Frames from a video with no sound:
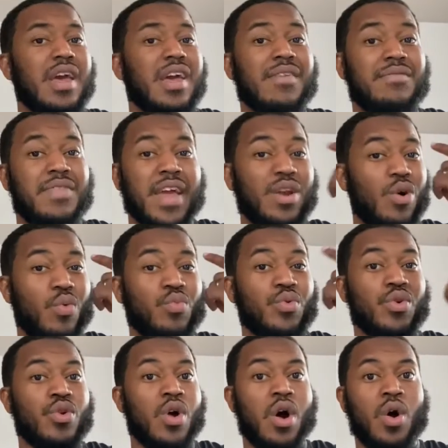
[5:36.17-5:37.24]
If they
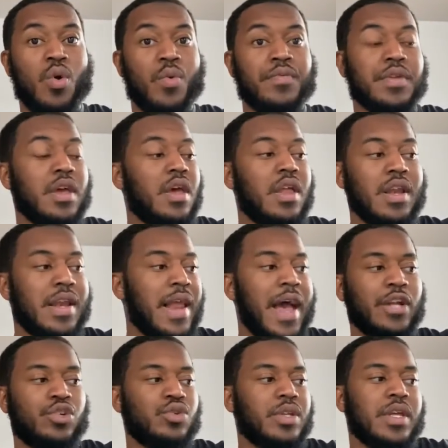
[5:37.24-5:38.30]
don't know,
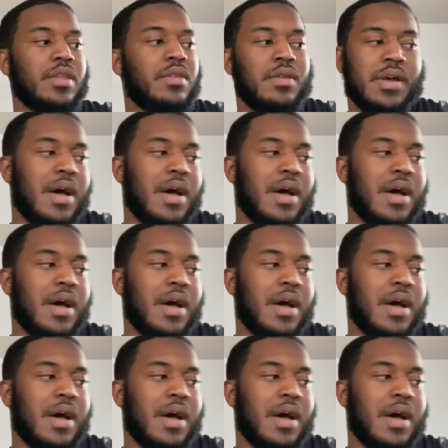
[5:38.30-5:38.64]
naturally,